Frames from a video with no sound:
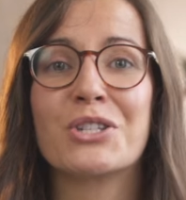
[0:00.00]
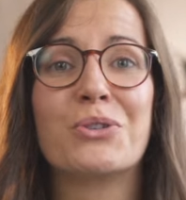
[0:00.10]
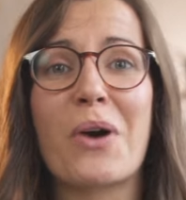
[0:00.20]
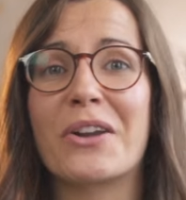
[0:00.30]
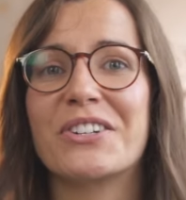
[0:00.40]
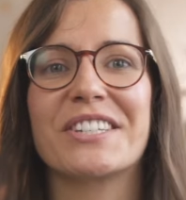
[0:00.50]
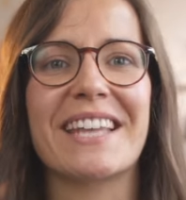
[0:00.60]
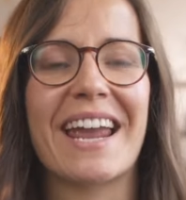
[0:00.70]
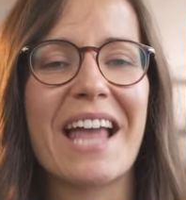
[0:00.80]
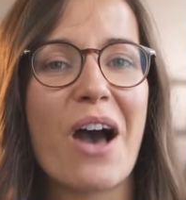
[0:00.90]
To
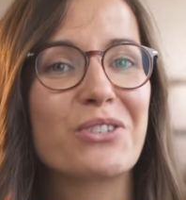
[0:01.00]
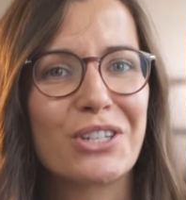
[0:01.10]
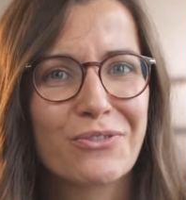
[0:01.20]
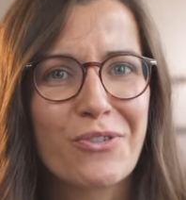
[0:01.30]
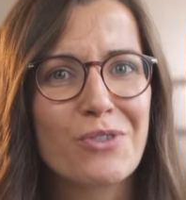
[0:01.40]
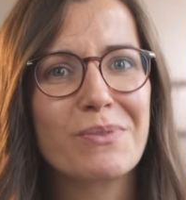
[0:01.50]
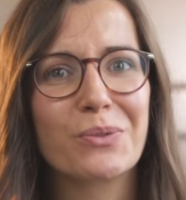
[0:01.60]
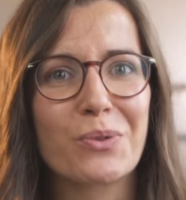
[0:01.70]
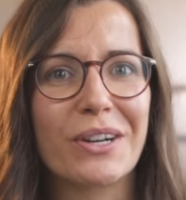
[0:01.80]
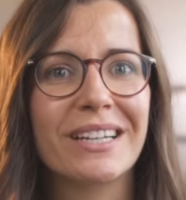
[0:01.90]
understand how transformers
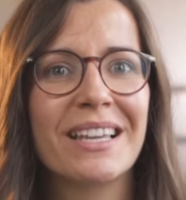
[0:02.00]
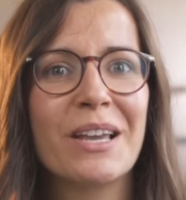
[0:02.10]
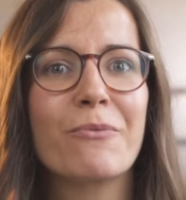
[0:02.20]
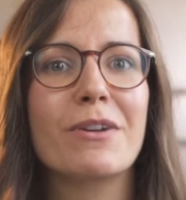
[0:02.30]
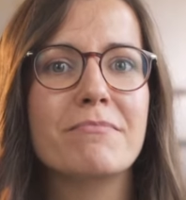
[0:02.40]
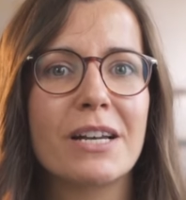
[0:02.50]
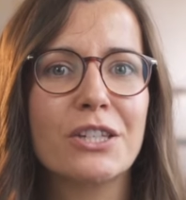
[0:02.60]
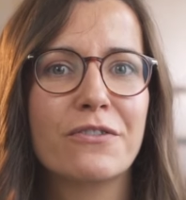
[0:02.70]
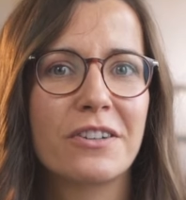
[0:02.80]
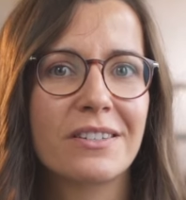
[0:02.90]
work, we
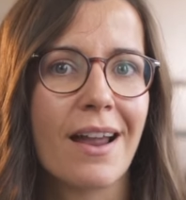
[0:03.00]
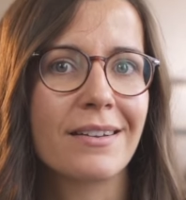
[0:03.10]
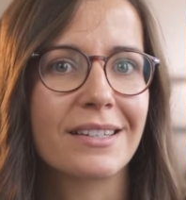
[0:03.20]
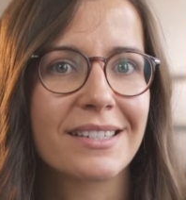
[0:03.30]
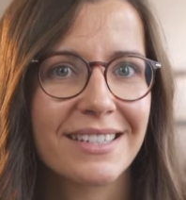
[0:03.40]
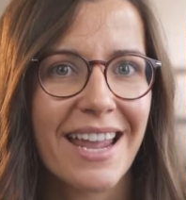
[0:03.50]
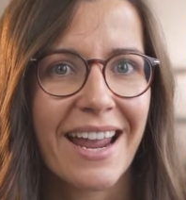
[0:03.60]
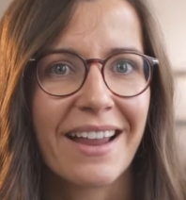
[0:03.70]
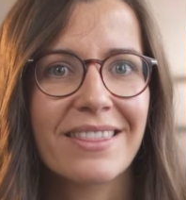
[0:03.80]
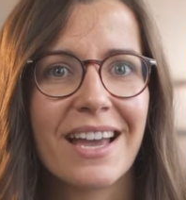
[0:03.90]
must first
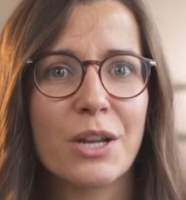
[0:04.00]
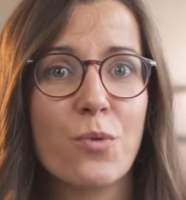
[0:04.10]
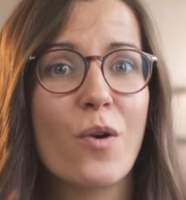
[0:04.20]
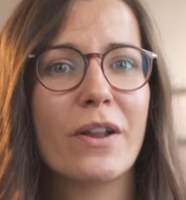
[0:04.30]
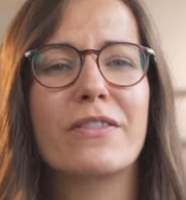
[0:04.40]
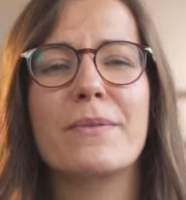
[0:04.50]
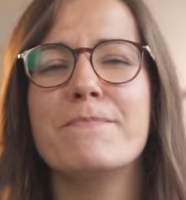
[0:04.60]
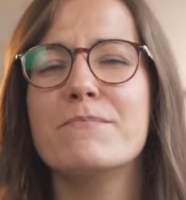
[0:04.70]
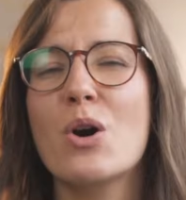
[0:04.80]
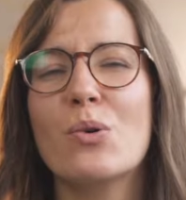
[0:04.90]
understand that one of the
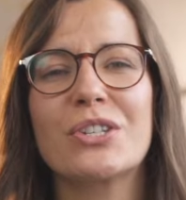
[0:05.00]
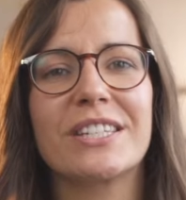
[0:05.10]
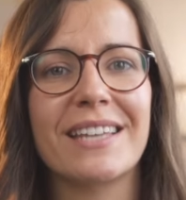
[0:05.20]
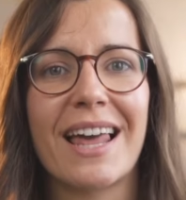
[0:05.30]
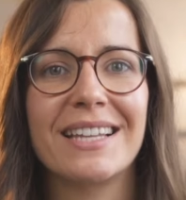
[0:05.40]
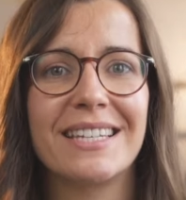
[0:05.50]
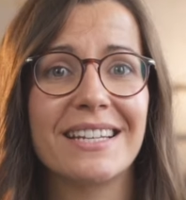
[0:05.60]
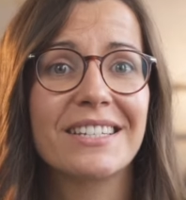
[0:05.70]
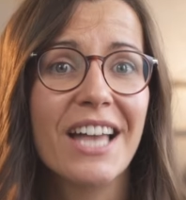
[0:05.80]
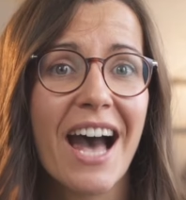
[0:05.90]
most challenging
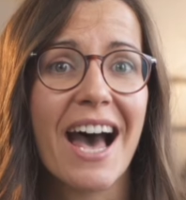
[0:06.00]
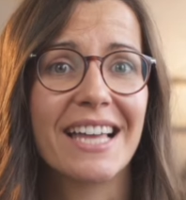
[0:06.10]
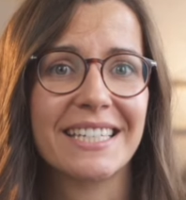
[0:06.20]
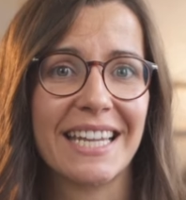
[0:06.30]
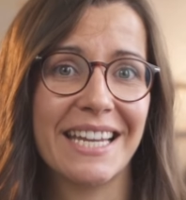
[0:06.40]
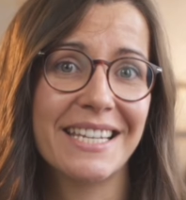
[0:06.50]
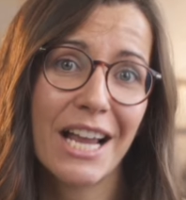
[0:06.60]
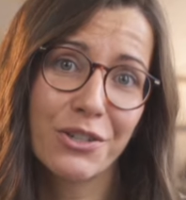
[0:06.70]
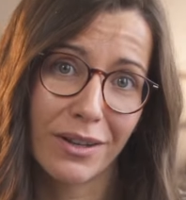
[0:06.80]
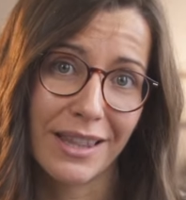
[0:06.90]
tasks in
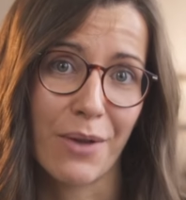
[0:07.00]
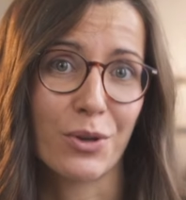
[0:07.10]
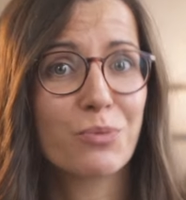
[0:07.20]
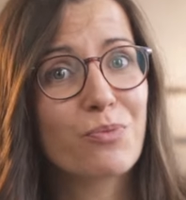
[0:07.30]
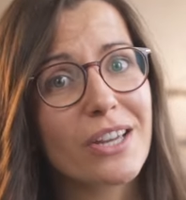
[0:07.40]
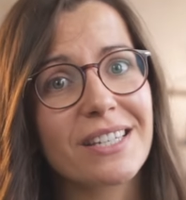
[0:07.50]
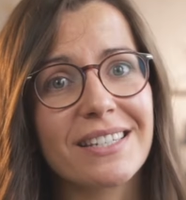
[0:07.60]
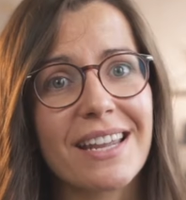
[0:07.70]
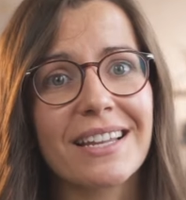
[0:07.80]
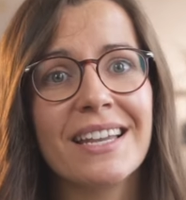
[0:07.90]
natural language
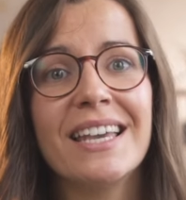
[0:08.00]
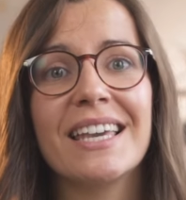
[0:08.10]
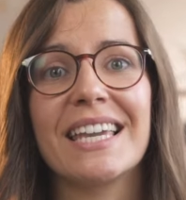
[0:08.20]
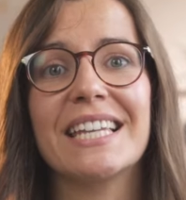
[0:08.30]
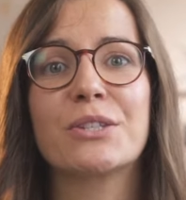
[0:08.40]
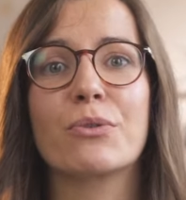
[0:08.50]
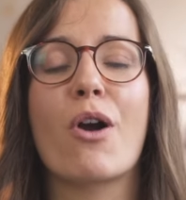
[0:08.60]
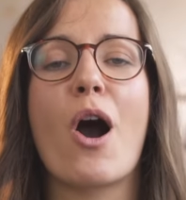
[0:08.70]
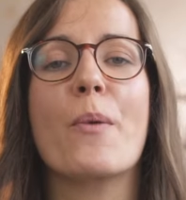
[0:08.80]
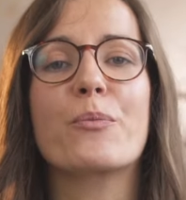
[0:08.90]
processing is to
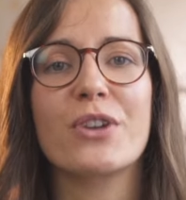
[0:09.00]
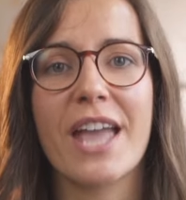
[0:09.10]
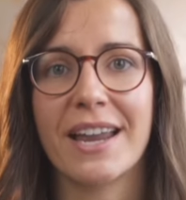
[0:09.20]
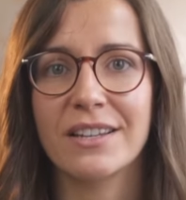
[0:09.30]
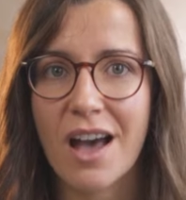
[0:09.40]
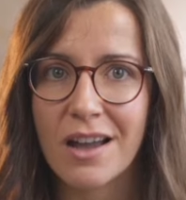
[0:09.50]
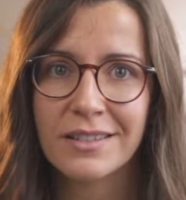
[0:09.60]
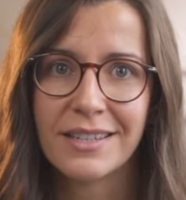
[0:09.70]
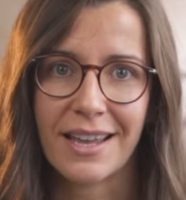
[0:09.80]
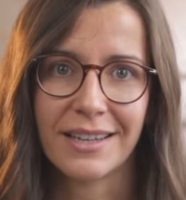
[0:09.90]
comprehend
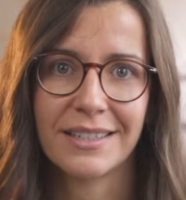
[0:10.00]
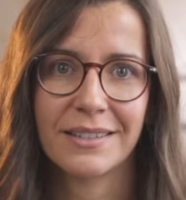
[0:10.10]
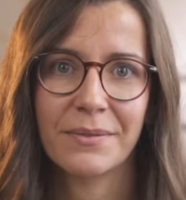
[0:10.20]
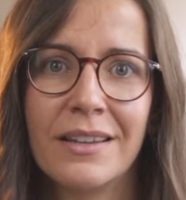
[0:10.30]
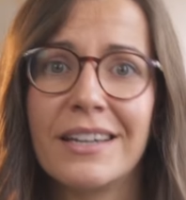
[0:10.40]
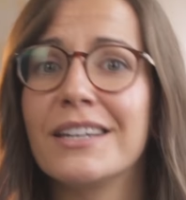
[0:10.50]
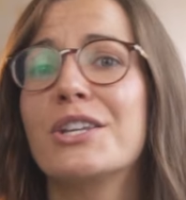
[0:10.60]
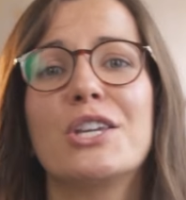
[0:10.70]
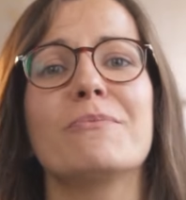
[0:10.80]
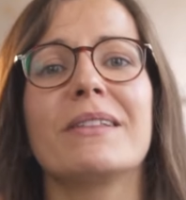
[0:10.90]
context. In
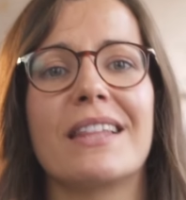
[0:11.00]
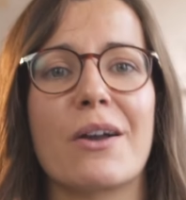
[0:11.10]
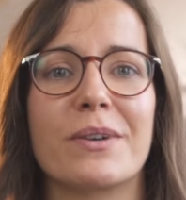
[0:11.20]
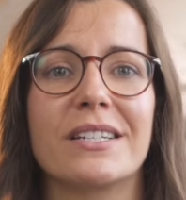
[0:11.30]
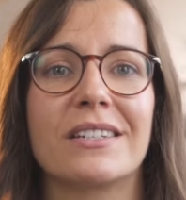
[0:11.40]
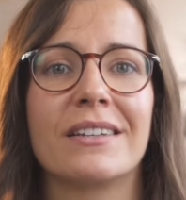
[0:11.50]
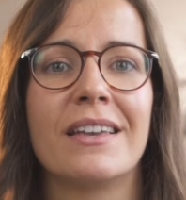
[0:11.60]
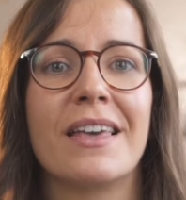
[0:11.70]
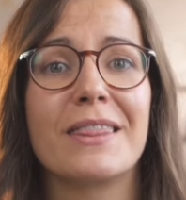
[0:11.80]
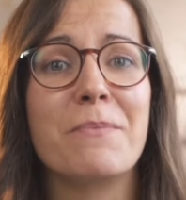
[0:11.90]
human language,
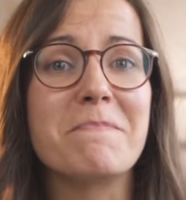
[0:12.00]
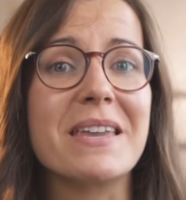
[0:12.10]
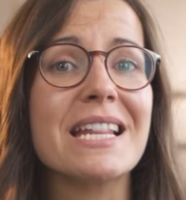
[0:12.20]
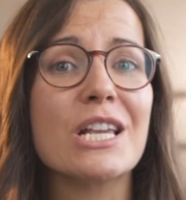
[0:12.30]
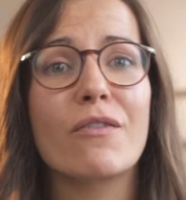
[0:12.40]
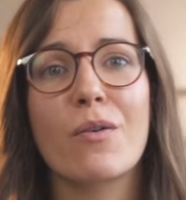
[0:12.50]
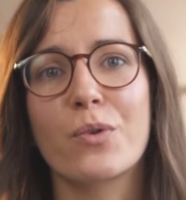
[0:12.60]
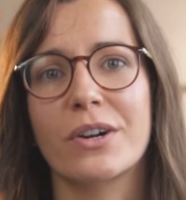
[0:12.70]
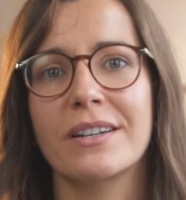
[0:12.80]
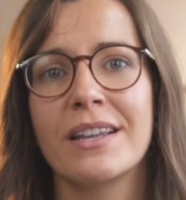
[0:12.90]
the meaning of a
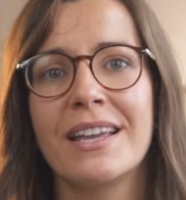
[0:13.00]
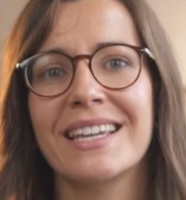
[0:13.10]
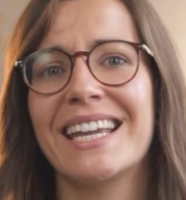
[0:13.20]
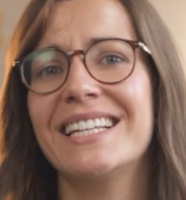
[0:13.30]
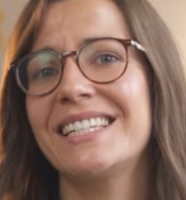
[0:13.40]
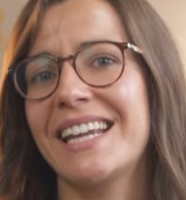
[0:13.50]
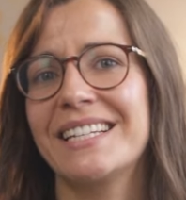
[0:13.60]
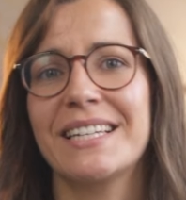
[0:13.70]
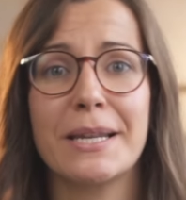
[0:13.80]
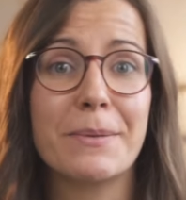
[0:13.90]
word can
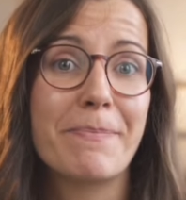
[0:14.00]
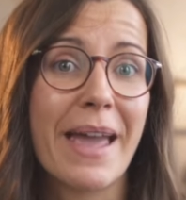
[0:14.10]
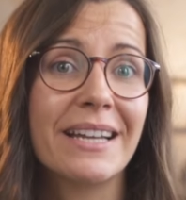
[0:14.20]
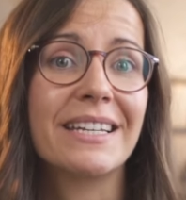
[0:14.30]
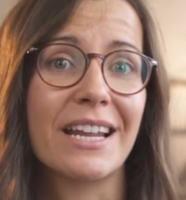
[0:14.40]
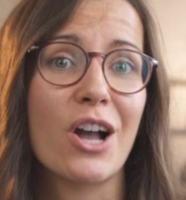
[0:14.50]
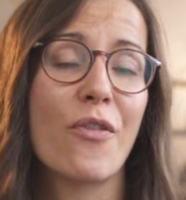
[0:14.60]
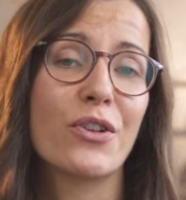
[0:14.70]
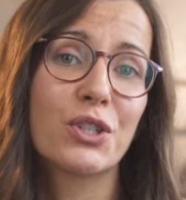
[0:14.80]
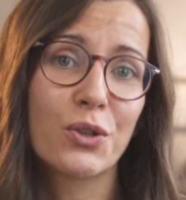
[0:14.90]
change depending on
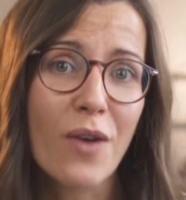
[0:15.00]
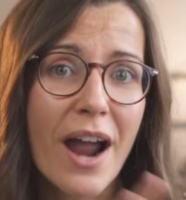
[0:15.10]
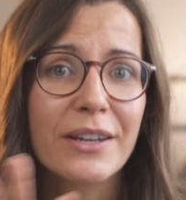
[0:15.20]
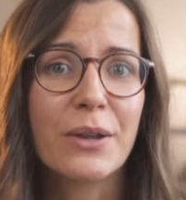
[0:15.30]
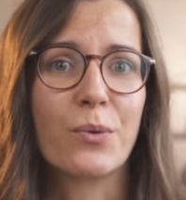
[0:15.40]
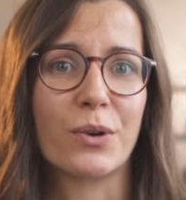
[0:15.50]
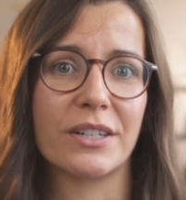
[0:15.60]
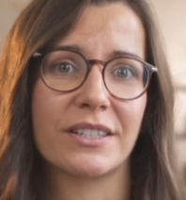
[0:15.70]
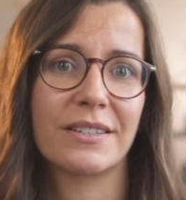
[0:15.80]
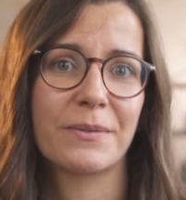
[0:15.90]
the surrounding
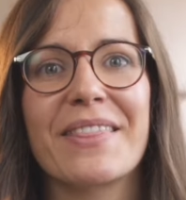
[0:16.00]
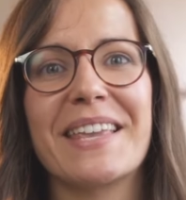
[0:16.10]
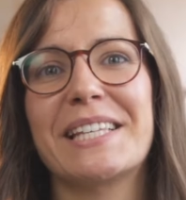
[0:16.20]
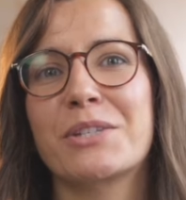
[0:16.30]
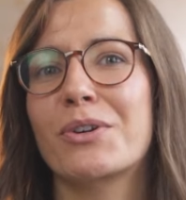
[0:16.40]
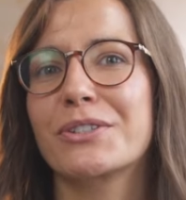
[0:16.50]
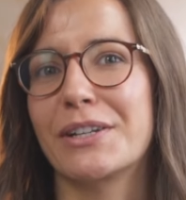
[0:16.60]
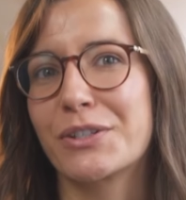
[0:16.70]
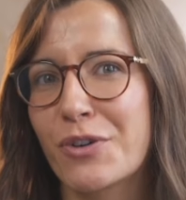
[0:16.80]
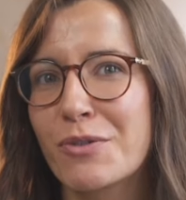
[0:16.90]
words. This is where
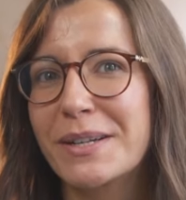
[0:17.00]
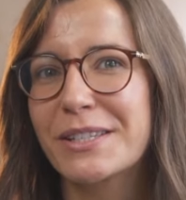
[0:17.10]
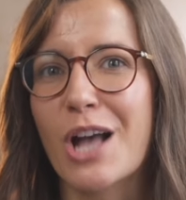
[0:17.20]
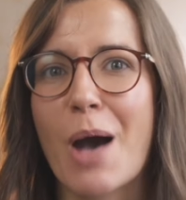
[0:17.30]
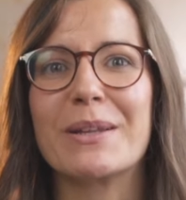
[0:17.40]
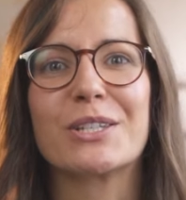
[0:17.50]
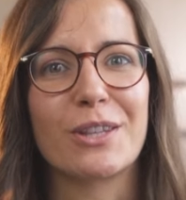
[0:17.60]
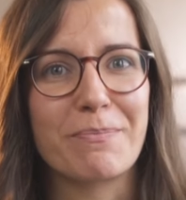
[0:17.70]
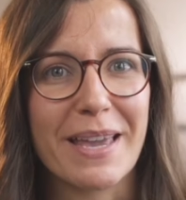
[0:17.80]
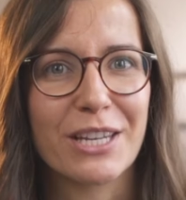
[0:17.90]
transformers come into the
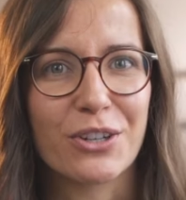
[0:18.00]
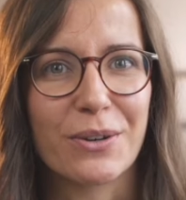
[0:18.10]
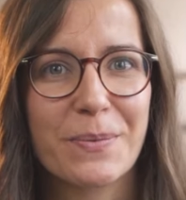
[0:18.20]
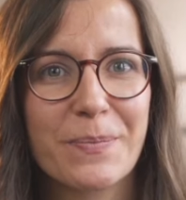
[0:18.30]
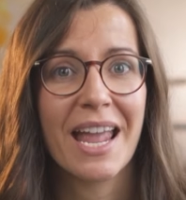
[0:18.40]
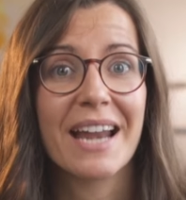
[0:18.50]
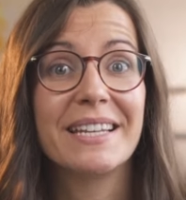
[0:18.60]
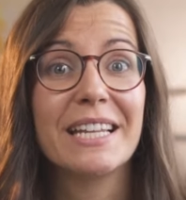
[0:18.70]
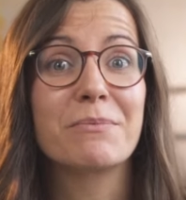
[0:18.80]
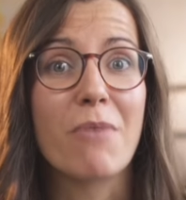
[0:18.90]
picture.
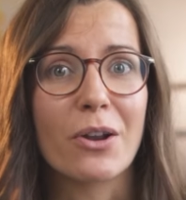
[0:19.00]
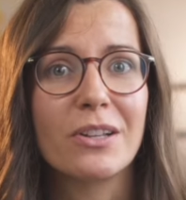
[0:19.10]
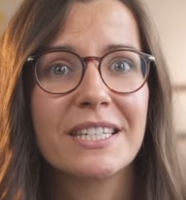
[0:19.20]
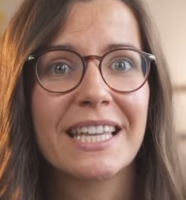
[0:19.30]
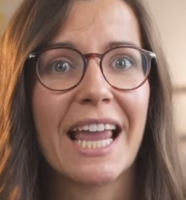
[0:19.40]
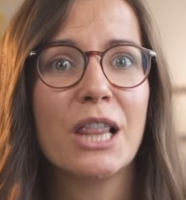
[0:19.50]
These models can